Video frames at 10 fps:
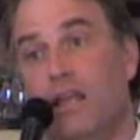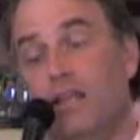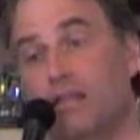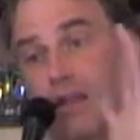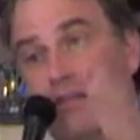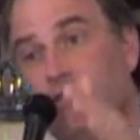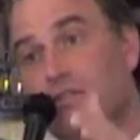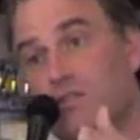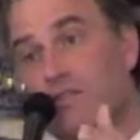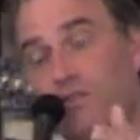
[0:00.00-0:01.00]
in the
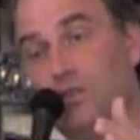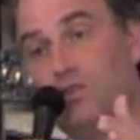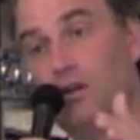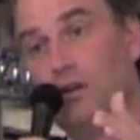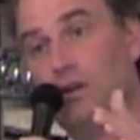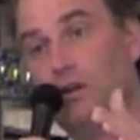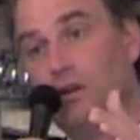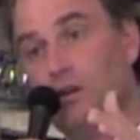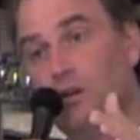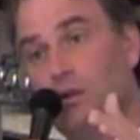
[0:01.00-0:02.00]
distant future,
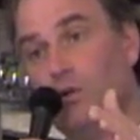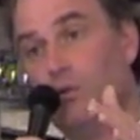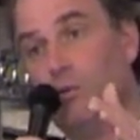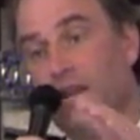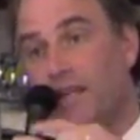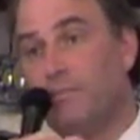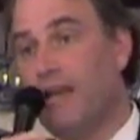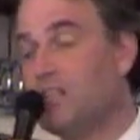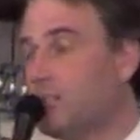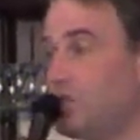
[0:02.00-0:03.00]
we need to
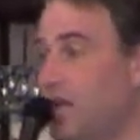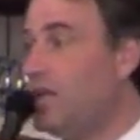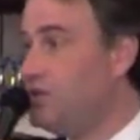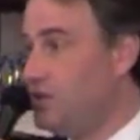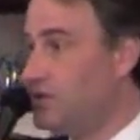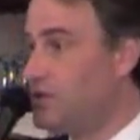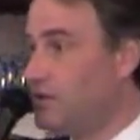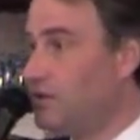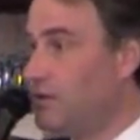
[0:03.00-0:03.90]
make some changes.